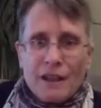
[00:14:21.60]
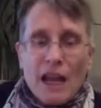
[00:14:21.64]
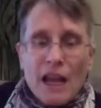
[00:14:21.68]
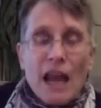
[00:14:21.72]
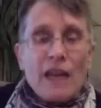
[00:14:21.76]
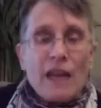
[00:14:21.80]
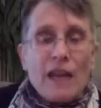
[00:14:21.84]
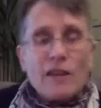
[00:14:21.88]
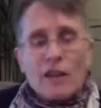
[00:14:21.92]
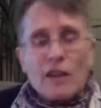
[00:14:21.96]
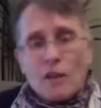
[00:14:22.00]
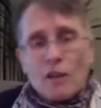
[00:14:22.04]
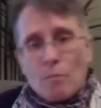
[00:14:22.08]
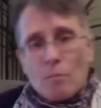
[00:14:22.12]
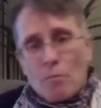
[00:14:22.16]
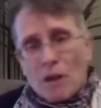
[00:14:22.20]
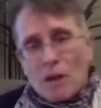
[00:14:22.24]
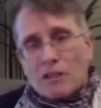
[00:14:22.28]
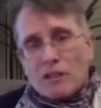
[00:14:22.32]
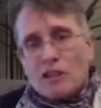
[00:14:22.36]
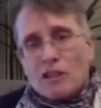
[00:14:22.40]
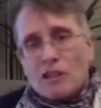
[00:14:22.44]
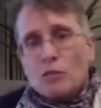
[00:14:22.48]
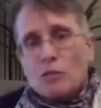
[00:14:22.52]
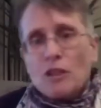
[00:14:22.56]
And then the
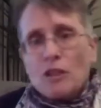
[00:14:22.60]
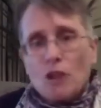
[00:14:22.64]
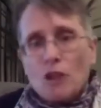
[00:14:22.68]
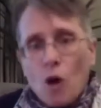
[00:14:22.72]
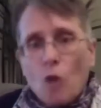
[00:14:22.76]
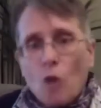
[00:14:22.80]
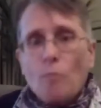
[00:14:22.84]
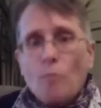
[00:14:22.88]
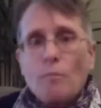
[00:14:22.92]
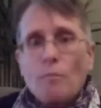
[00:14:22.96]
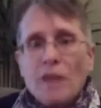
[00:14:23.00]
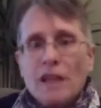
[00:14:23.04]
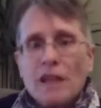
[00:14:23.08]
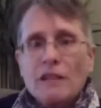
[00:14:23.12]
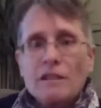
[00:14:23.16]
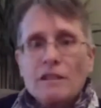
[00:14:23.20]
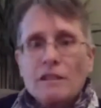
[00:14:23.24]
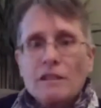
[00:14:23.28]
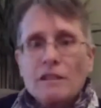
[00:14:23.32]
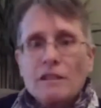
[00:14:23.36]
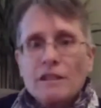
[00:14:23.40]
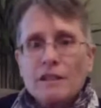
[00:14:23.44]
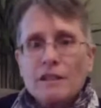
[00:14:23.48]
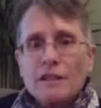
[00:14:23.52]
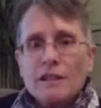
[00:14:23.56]
months we don't meet,
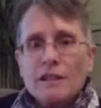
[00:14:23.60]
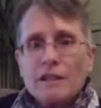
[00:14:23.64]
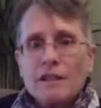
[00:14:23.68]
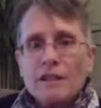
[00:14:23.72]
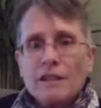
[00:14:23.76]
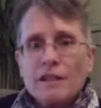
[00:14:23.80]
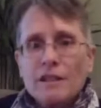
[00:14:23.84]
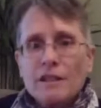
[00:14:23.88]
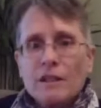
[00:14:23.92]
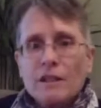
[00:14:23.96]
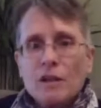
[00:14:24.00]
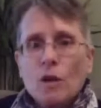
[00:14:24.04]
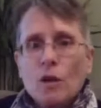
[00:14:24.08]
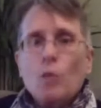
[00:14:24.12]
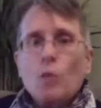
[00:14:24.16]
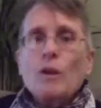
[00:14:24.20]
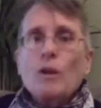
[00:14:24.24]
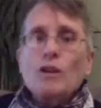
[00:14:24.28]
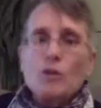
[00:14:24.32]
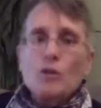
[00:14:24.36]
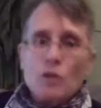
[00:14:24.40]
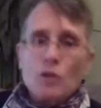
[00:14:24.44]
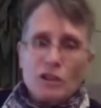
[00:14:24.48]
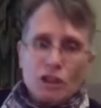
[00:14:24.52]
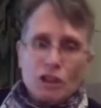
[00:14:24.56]
we
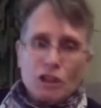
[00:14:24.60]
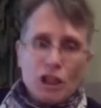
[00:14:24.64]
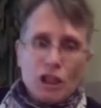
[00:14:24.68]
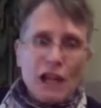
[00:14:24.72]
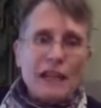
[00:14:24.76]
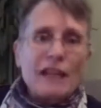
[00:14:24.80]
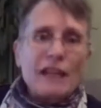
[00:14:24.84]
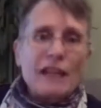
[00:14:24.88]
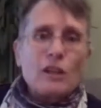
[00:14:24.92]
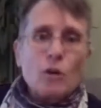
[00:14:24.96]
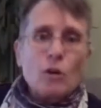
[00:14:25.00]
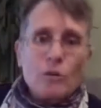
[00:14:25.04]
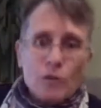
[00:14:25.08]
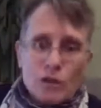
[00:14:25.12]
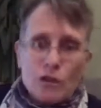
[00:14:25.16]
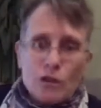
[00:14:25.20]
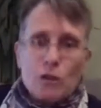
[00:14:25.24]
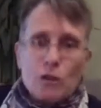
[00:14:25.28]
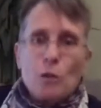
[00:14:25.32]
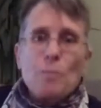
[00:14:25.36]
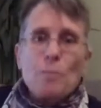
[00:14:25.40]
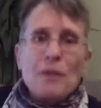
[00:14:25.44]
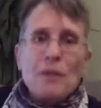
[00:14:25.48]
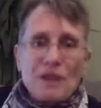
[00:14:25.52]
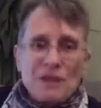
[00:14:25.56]
do a check-in over
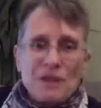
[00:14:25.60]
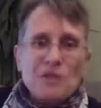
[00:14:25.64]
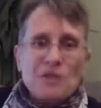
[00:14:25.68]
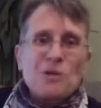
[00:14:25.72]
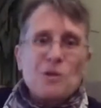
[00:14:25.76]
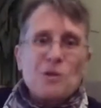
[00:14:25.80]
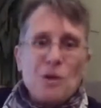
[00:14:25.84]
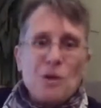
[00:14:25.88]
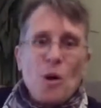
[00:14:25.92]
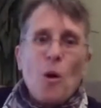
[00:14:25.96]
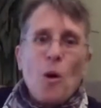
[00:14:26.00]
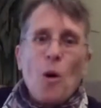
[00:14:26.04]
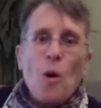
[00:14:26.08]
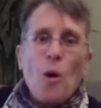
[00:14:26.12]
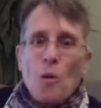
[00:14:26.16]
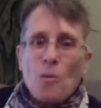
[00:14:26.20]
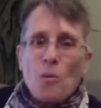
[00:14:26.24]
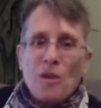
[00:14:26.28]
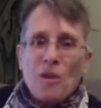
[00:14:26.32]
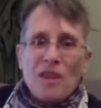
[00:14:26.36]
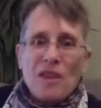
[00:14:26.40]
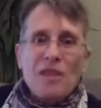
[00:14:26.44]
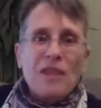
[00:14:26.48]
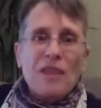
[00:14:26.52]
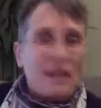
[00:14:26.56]
Zoom because you go home
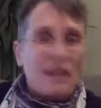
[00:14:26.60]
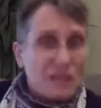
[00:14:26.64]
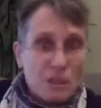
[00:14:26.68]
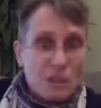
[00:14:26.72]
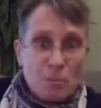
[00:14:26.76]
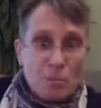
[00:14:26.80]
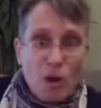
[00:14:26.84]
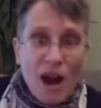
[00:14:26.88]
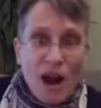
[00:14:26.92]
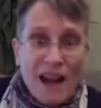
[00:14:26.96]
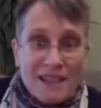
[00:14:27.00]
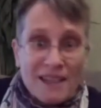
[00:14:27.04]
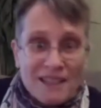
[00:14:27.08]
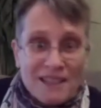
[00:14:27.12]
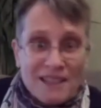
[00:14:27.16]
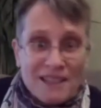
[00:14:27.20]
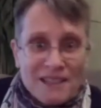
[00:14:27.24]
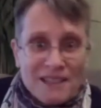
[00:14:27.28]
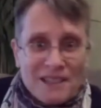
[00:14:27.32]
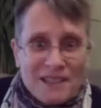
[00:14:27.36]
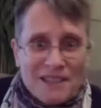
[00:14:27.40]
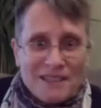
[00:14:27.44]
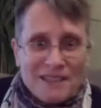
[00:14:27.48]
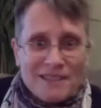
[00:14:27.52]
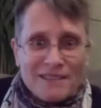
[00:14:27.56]
with things to
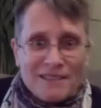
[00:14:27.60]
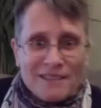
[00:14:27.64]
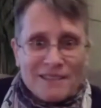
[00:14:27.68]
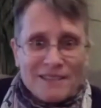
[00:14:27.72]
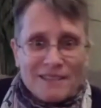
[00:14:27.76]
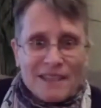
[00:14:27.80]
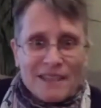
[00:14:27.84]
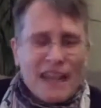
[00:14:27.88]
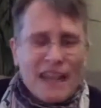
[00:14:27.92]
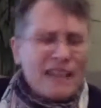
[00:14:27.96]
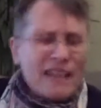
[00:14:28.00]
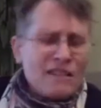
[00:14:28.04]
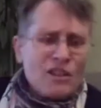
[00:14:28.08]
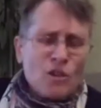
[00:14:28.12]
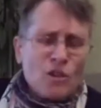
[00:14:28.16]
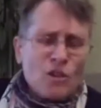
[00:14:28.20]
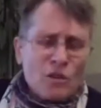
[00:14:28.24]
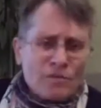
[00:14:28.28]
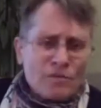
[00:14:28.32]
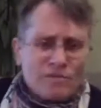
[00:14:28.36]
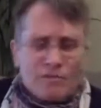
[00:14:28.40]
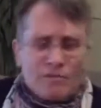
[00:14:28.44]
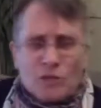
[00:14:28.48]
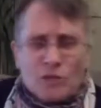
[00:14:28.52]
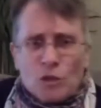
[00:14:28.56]
practice. And,
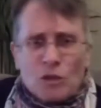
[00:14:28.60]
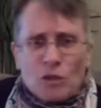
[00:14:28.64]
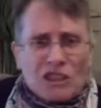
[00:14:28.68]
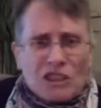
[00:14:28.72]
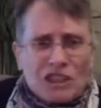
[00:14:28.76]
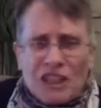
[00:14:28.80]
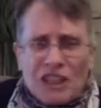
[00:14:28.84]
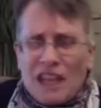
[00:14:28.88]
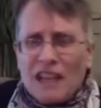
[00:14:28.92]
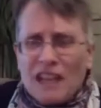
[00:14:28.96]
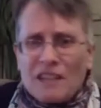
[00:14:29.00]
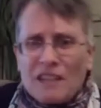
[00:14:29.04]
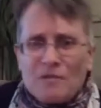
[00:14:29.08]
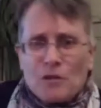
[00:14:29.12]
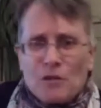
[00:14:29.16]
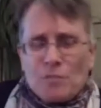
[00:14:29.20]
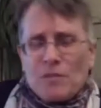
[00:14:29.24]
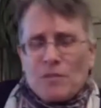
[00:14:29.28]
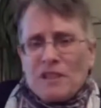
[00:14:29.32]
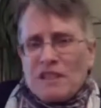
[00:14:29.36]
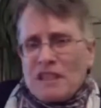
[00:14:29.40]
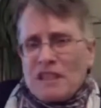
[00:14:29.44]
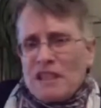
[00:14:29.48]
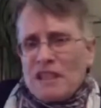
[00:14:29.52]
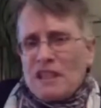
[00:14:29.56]
do what you can. If you're
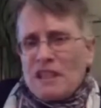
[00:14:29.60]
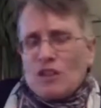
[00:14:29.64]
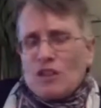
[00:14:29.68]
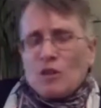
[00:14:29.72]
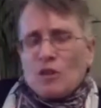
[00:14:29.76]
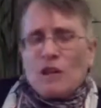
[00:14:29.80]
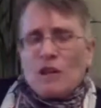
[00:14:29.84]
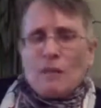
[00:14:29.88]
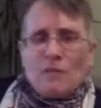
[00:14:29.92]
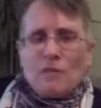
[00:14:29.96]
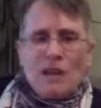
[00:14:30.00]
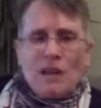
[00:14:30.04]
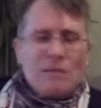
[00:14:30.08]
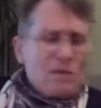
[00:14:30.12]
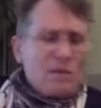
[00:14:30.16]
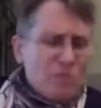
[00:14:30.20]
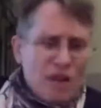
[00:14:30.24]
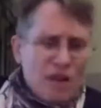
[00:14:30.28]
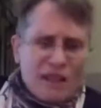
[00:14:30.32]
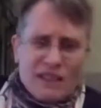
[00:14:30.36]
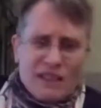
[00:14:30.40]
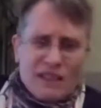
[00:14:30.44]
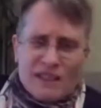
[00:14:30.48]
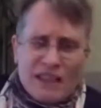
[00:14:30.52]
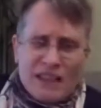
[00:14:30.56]
busy and you don't have time to
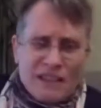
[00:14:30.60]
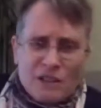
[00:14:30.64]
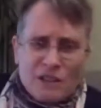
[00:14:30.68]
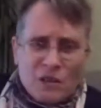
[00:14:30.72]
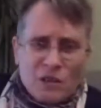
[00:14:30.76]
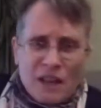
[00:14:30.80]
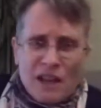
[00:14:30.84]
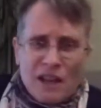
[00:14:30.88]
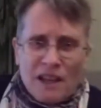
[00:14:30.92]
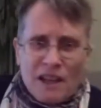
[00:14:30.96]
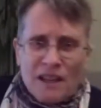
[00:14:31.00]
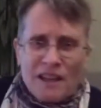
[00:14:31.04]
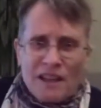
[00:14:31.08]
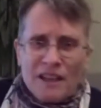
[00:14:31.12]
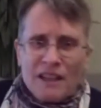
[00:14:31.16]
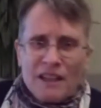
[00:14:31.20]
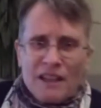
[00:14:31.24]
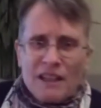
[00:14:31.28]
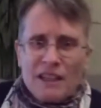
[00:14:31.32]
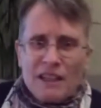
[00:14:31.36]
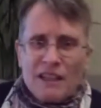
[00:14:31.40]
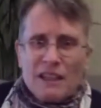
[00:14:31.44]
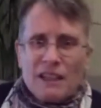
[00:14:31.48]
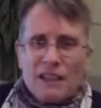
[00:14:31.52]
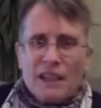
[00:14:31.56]
practice, that's okay.
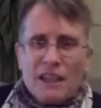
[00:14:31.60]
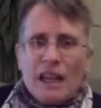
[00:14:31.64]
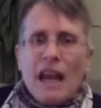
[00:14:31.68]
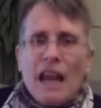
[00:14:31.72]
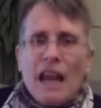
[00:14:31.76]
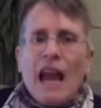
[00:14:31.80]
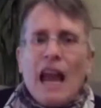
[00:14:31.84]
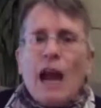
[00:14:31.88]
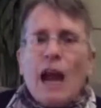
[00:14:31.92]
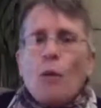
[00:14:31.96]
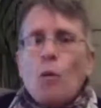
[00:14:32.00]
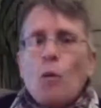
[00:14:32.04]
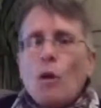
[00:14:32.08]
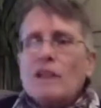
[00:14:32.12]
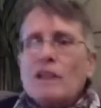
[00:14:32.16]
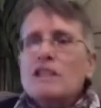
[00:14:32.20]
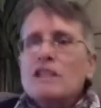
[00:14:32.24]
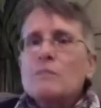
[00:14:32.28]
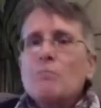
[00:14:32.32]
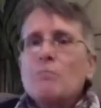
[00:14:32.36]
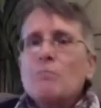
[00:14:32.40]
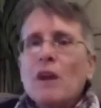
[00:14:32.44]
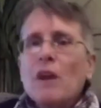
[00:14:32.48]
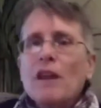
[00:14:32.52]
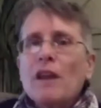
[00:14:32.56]
Once a
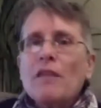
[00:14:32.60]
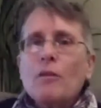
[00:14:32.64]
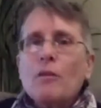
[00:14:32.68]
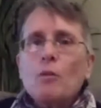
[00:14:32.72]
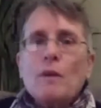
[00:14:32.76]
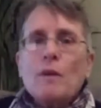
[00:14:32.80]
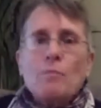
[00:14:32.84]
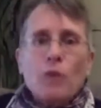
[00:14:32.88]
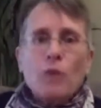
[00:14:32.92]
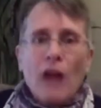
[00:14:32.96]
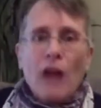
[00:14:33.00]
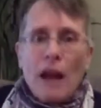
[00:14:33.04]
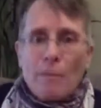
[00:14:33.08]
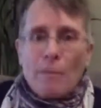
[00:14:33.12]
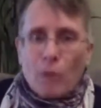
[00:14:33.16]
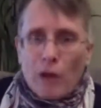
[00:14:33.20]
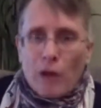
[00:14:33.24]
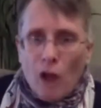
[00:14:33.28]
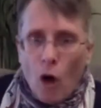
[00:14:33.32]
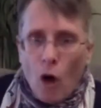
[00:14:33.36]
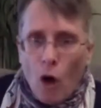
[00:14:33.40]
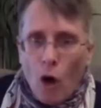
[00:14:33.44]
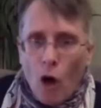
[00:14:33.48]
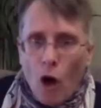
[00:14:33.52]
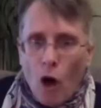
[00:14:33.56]
month, I bring
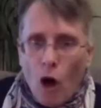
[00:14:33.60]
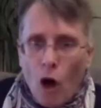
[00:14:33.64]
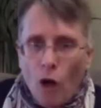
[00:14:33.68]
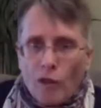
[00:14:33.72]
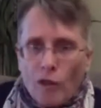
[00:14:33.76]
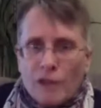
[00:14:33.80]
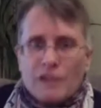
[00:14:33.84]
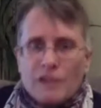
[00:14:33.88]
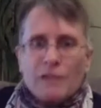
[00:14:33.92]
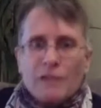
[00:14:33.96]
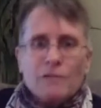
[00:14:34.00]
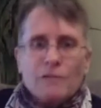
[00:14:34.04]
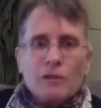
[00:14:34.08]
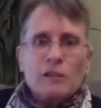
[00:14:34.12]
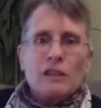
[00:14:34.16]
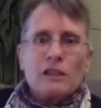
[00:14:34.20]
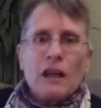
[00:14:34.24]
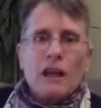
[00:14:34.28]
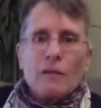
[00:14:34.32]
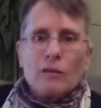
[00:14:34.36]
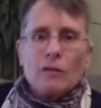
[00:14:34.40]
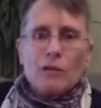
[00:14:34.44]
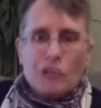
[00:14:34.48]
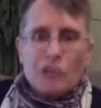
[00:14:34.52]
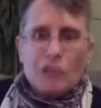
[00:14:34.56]
all the different
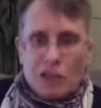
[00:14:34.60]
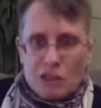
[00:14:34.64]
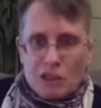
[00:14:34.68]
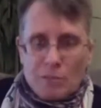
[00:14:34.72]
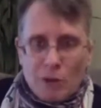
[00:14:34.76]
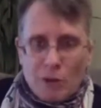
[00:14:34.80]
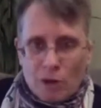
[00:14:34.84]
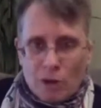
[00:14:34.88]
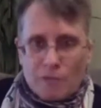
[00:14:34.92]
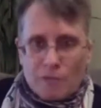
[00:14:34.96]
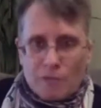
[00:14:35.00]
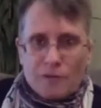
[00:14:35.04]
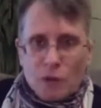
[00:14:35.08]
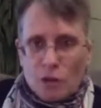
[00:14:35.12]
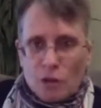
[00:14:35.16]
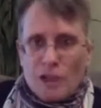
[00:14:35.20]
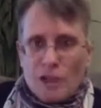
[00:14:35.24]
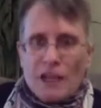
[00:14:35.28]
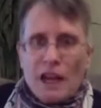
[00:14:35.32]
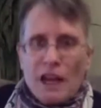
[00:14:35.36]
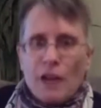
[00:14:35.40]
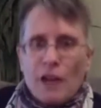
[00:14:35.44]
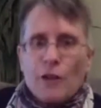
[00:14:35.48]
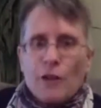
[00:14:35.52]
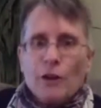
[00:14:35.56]
levels of Spirit Flow
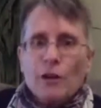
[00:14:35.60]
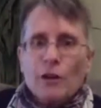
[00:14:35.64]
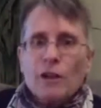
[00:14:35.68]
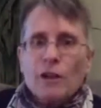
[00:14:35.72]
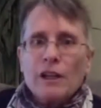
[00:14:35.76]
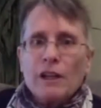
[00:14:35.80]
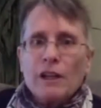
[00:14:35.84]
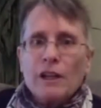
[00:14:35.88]
together